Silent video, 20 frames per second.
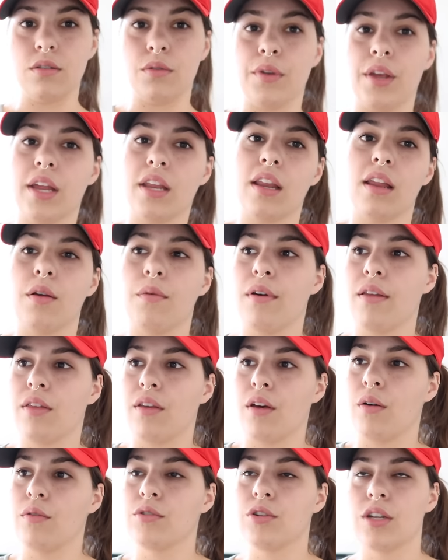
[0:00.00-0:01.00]
zucchini
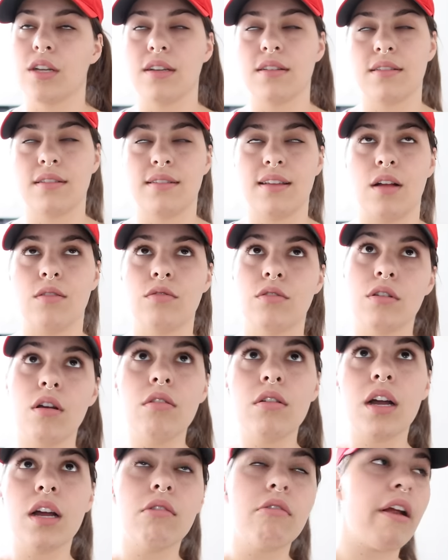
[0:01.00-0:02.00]
with goat cheese. It sounds
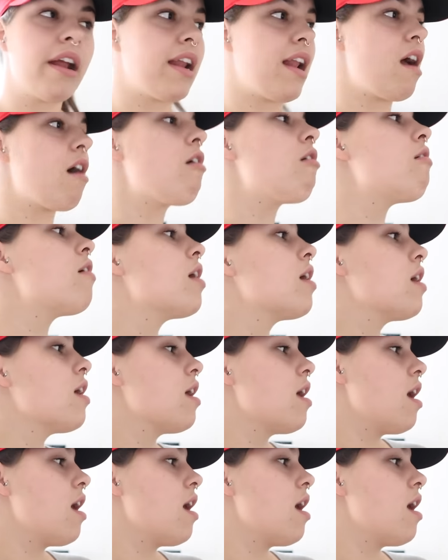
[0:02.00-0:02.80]
so good right now.